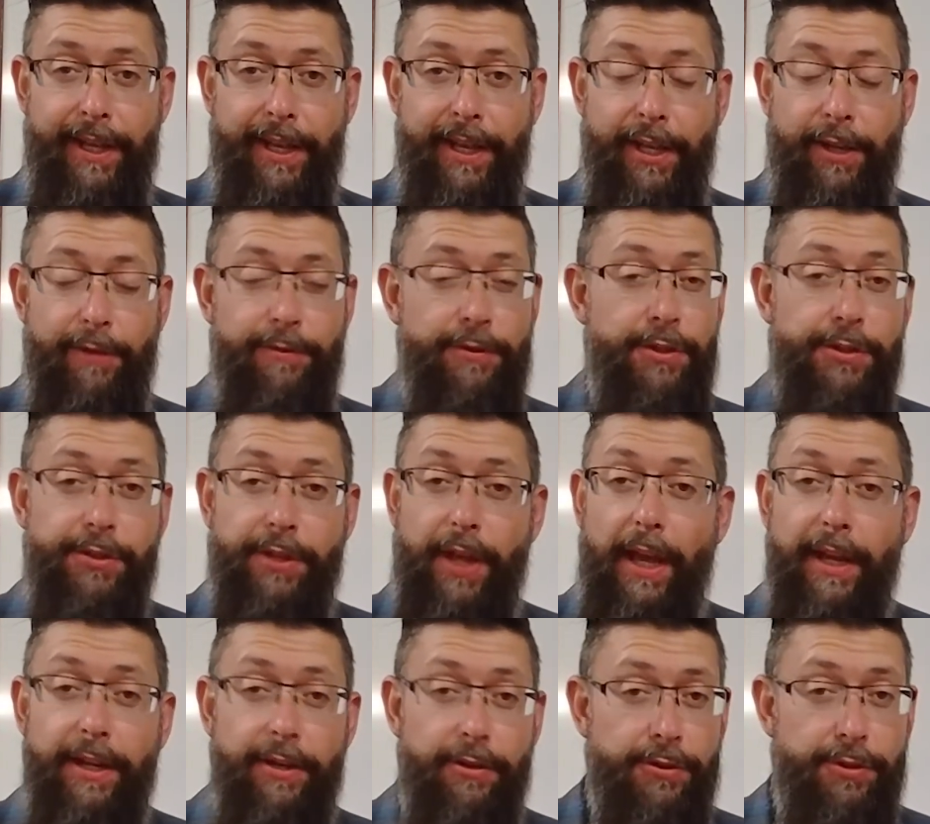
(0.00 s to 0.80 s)
You've just
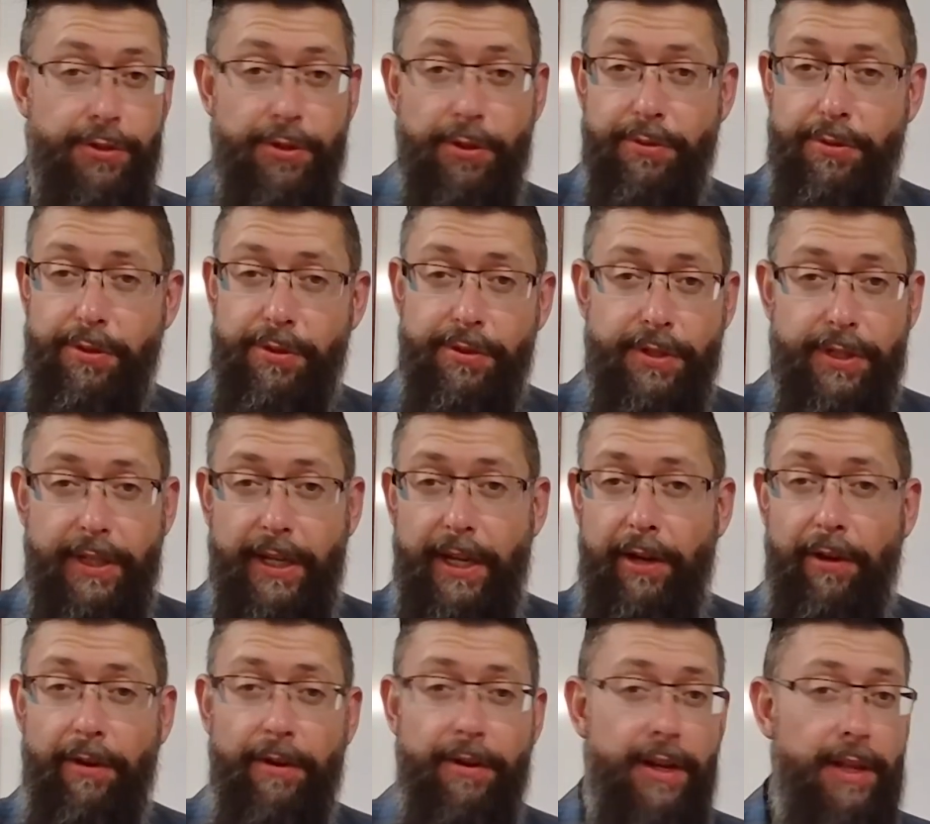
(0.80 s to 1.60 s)
got your Social
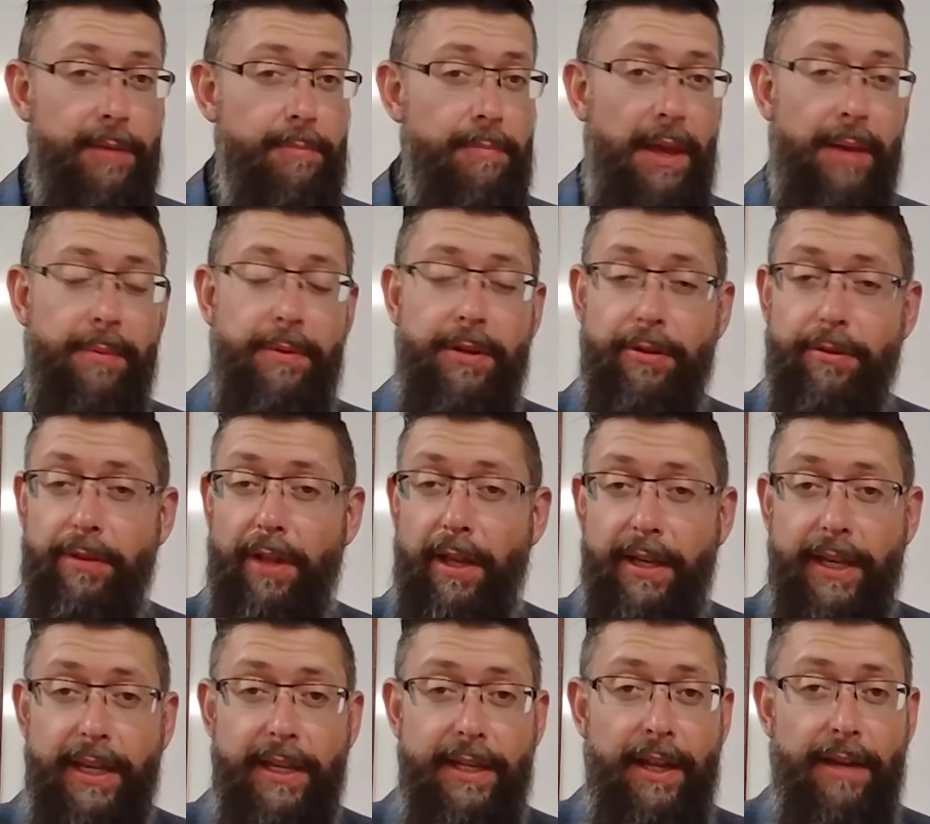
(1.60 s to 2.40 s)
Security, maybe you're
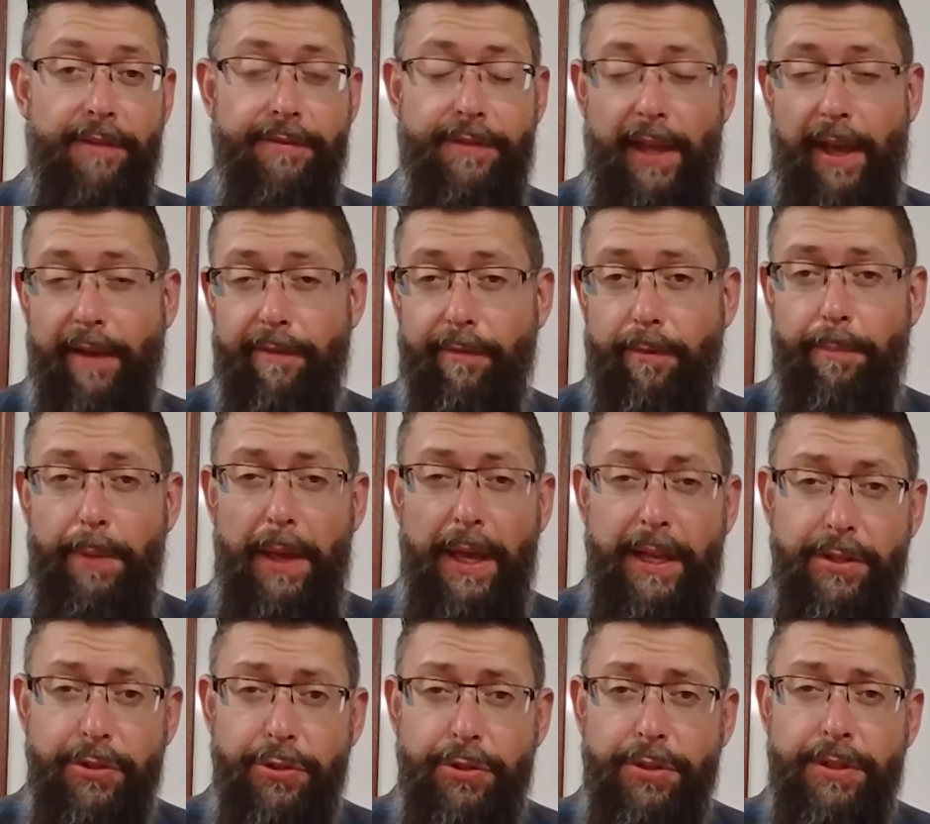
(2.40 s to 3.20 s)
lucky enough to have a
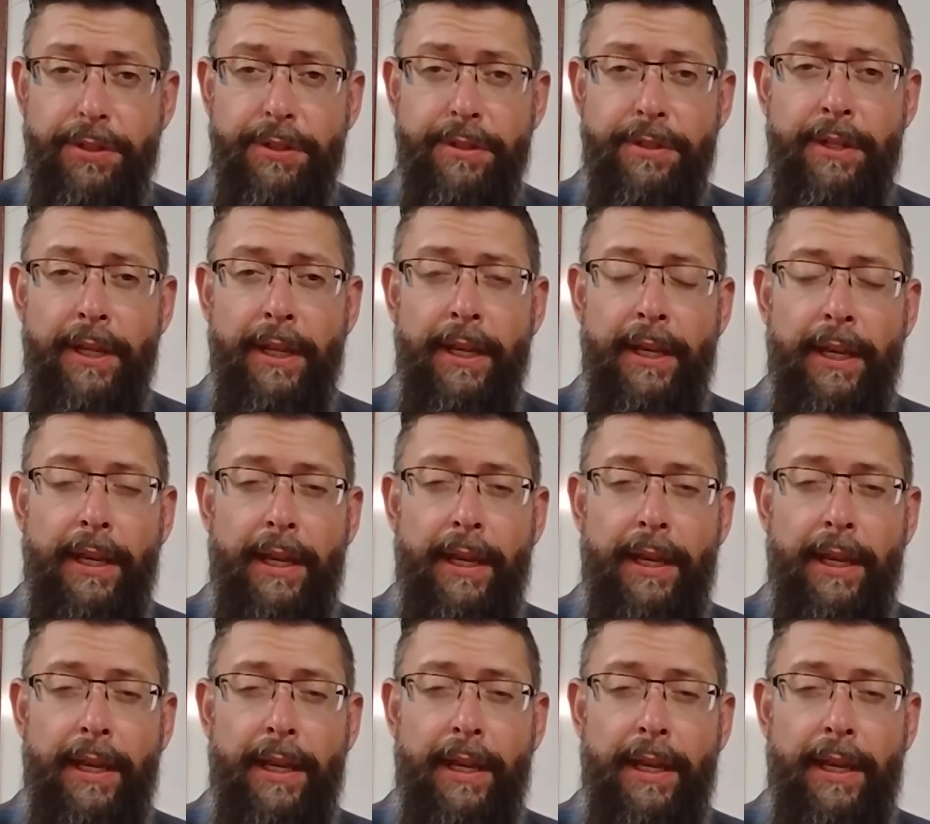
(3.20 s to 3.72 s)
pension,